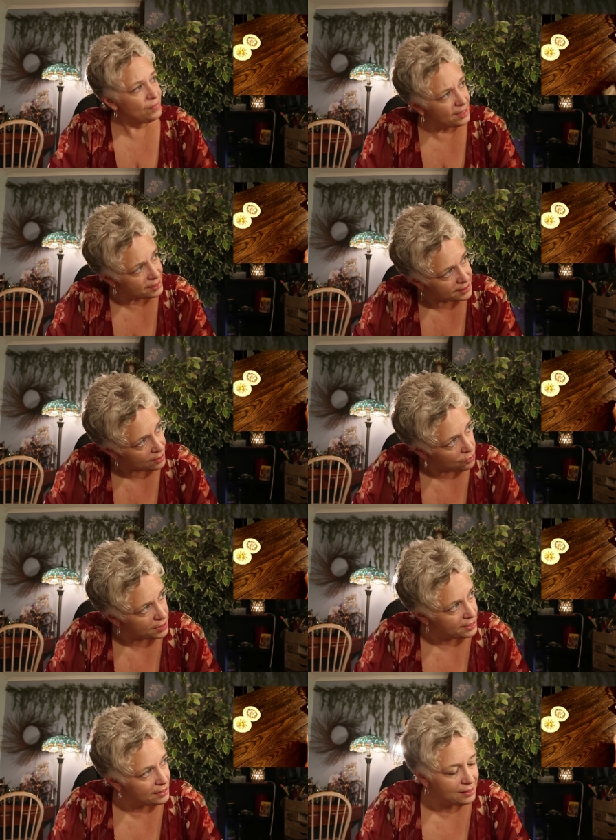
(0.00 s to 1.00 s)
Let's get
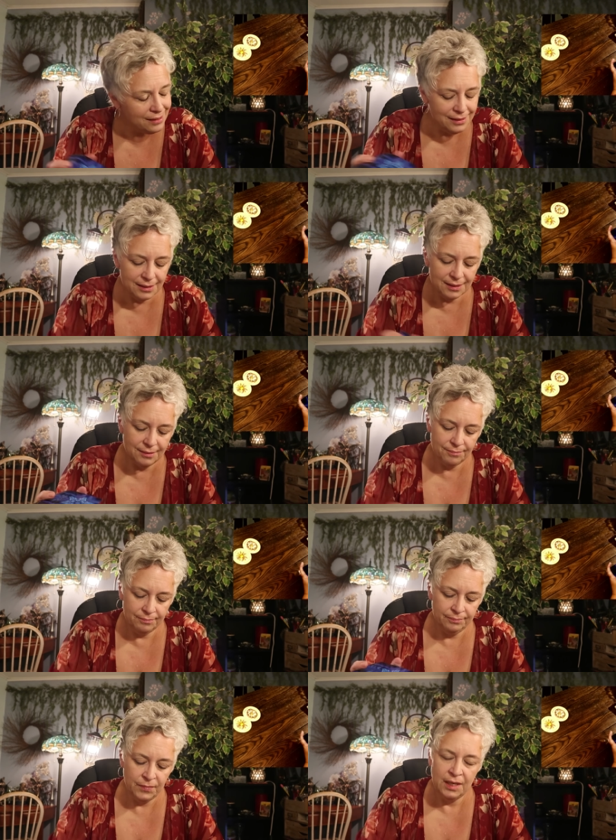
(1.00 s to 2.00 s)
one of these.
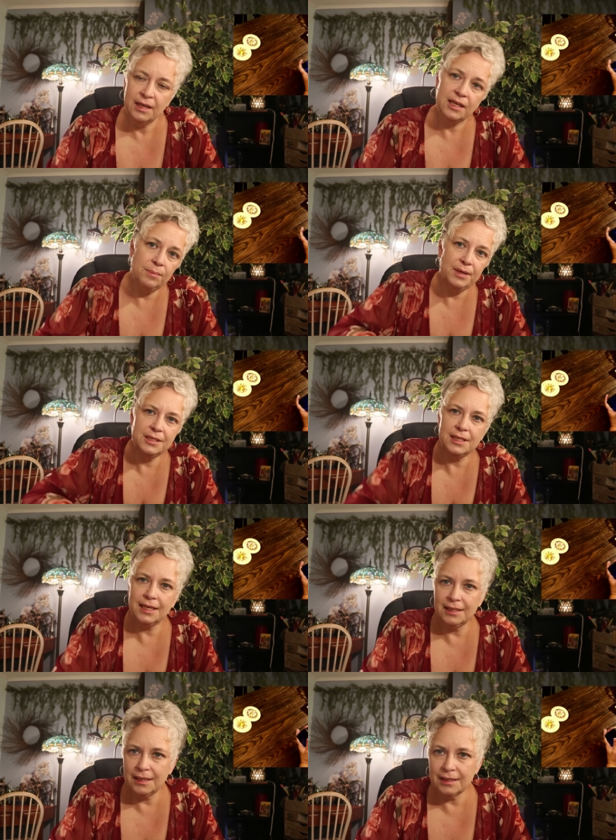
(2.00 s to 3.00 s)
Keep on
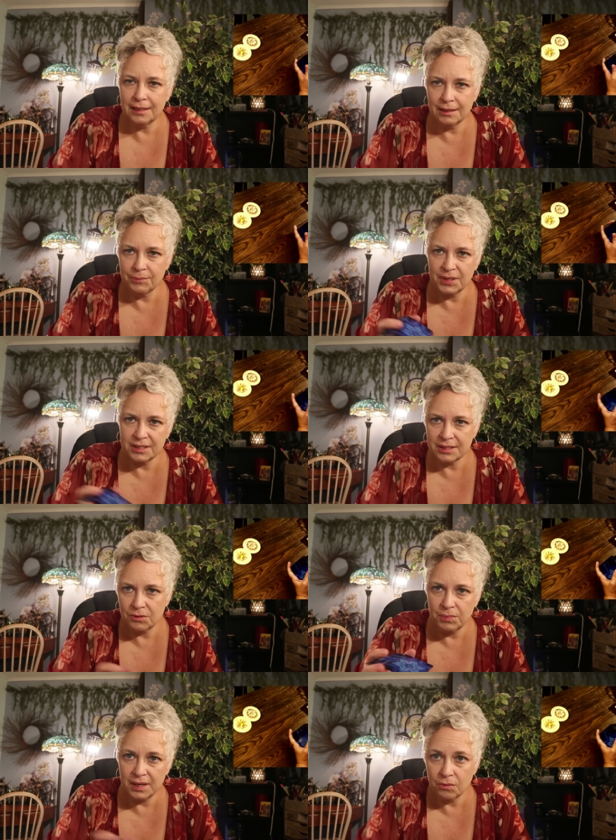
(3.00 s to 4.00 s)
checking that camera,
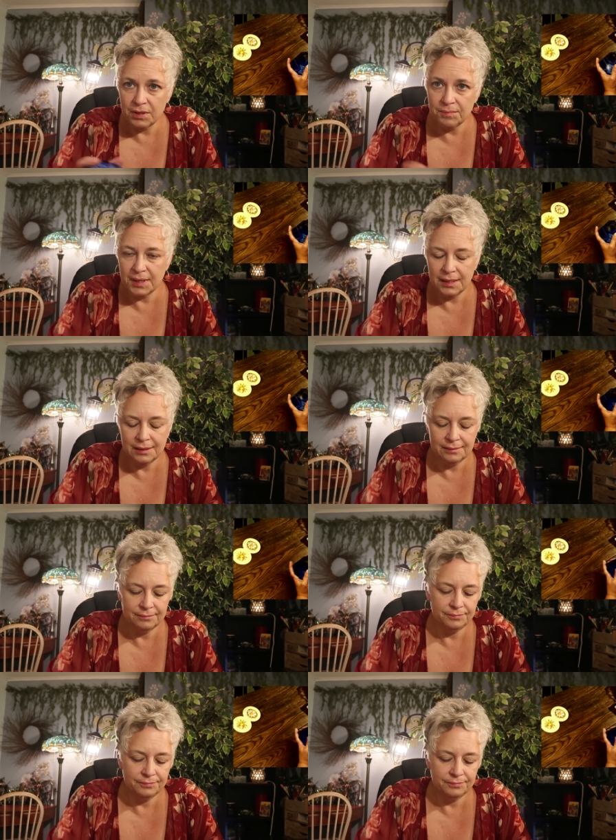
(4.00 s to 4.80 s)
so bear with me